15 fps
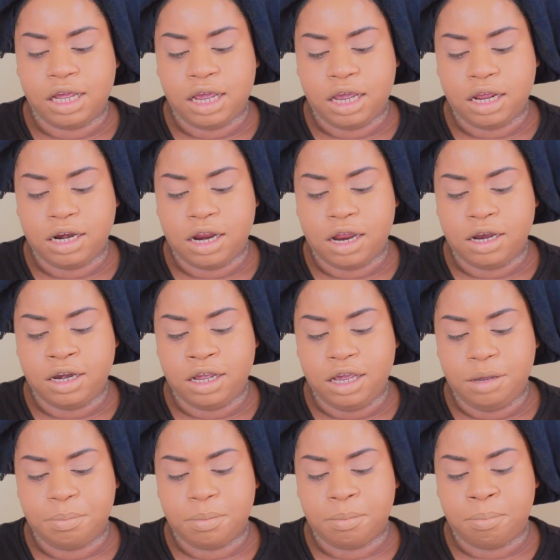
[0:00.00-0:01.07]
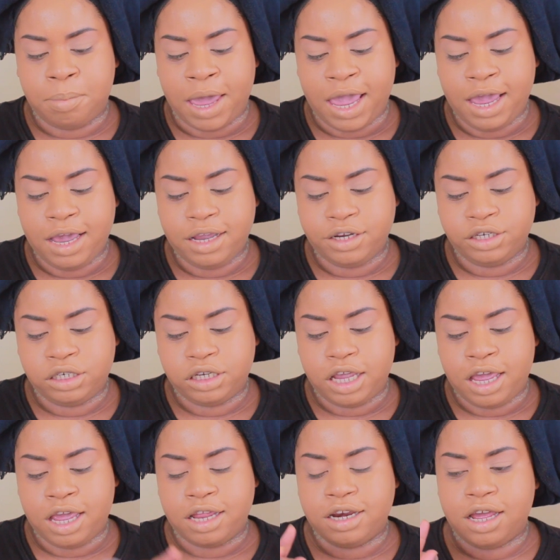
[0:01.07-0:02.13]
in Deep Beige
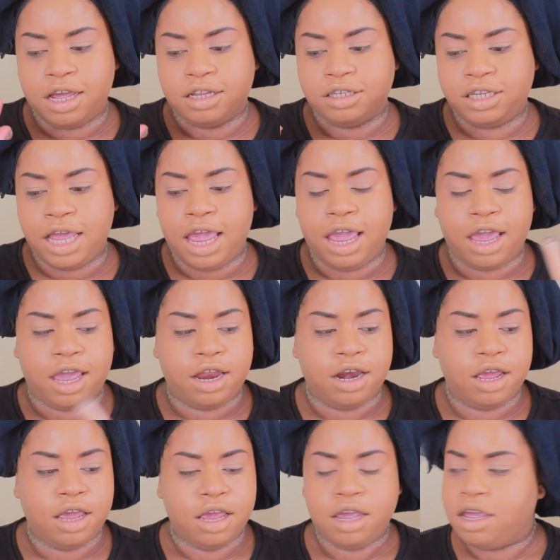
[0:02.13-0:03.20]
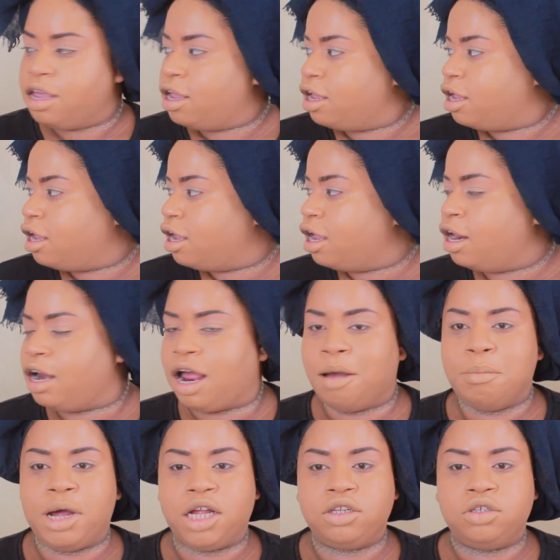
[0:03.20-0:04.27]
and Tan, and
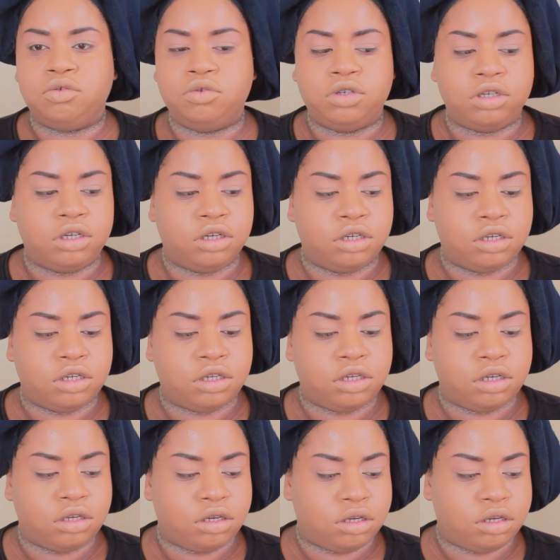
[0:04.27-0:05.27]
I'm about to just...